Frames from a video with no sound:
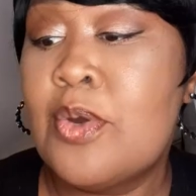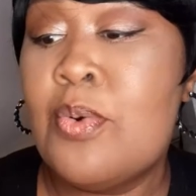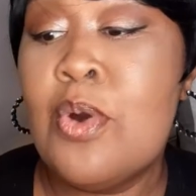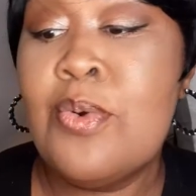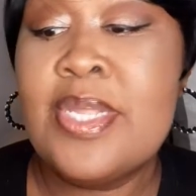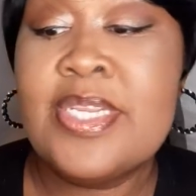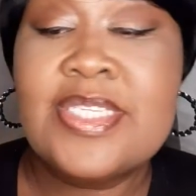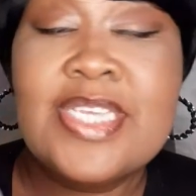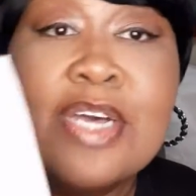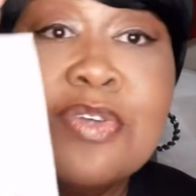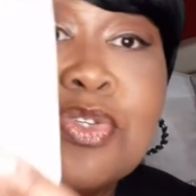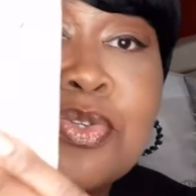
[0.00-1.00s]
quote, and it
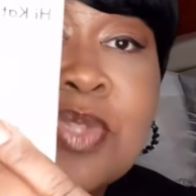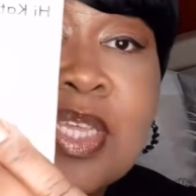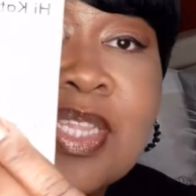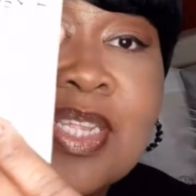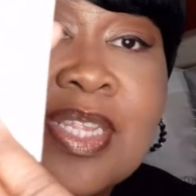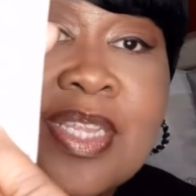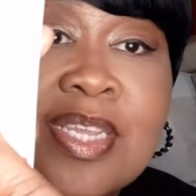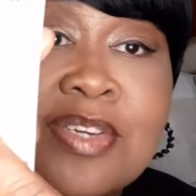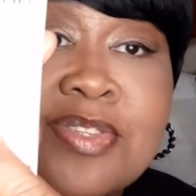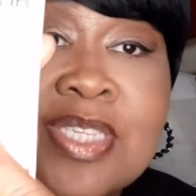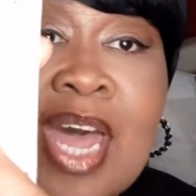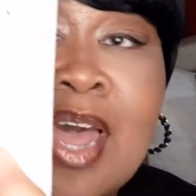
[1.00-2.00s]
tells you that
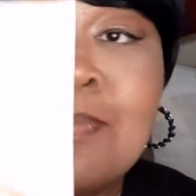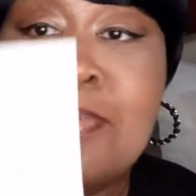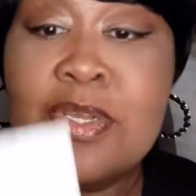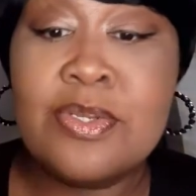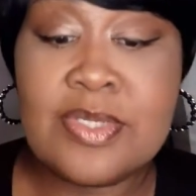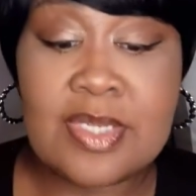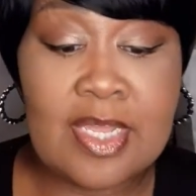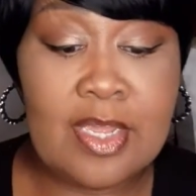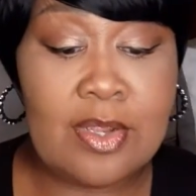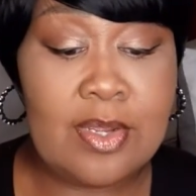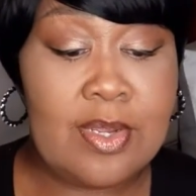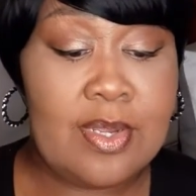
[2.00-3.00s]
there's 9 pills in here.